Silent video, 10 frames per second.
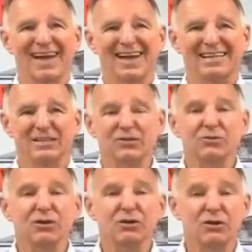As
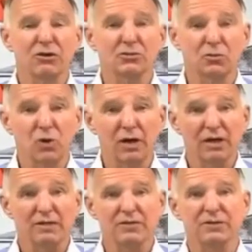energy costs
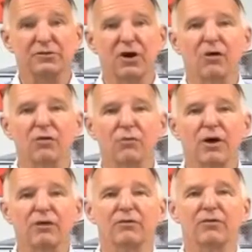rise, the dollar
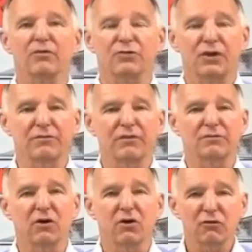amount of your
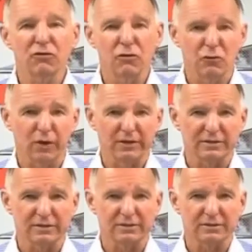savings also
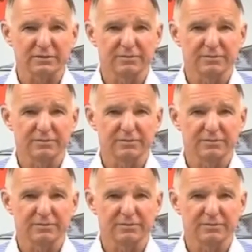rises.